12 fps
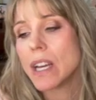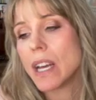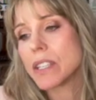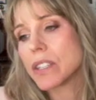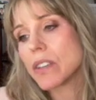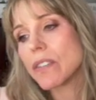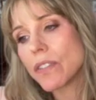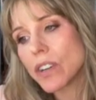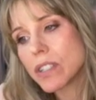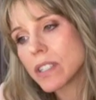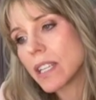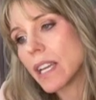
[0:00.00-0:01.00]
And so the
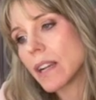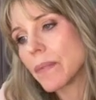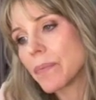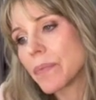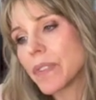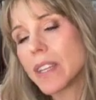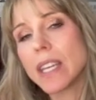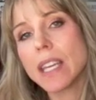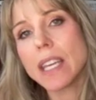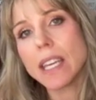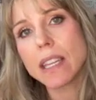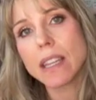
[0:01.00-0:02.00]
first thing
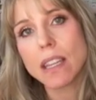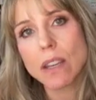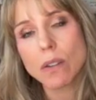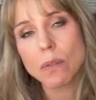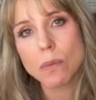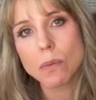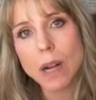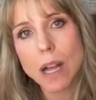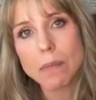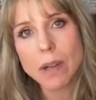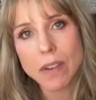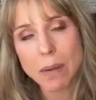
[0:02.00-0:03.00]
in the
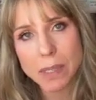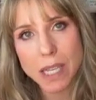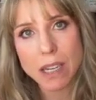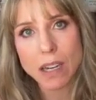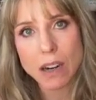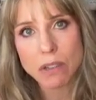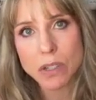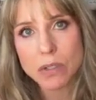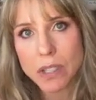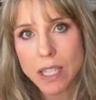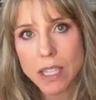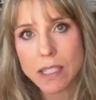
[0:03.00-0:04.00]
realm of updating our
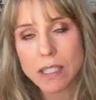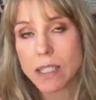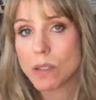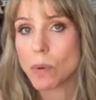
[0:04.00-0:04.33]
routines is,